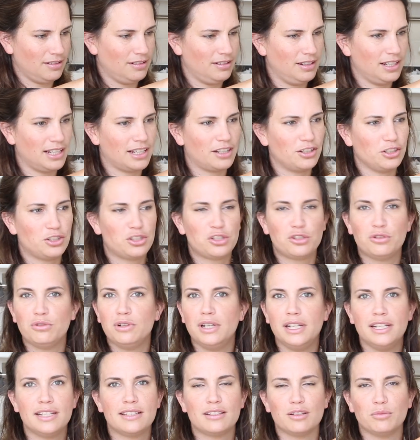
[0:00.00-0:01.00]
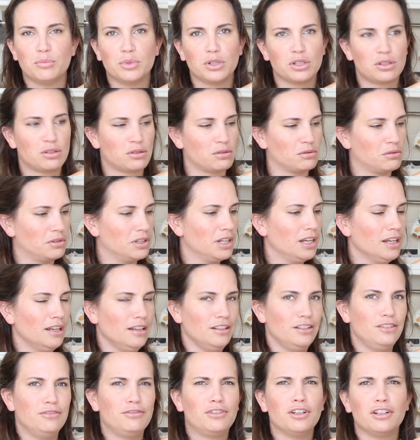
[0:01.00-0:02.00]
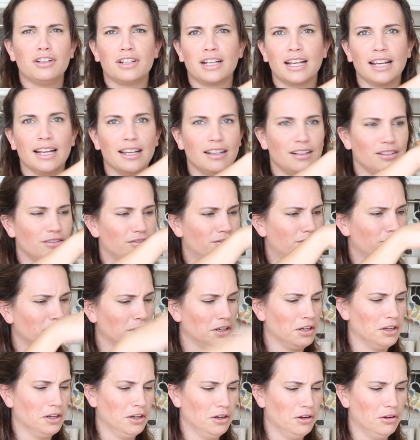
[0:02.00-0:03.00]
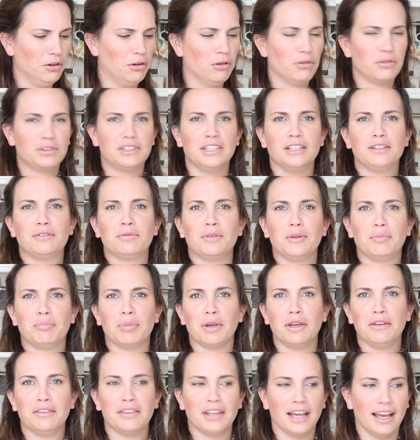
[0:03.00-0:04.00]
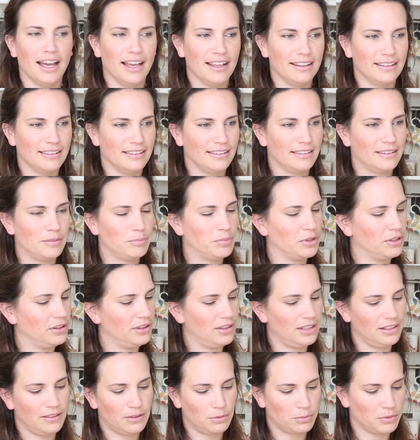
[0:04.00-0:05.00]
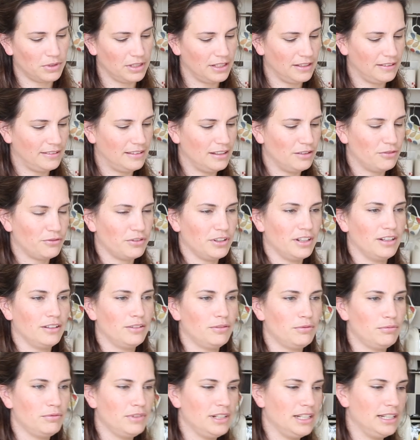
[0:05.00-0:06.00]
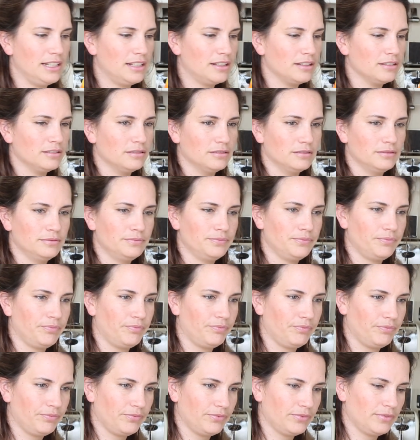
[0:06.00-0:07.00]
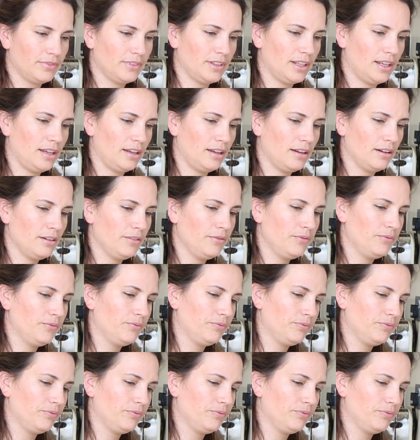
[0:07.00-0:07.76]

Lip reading: like a 2-litre bottle, you've got to kind of hold it with both hands, but this one is different. It's really cool. There you go.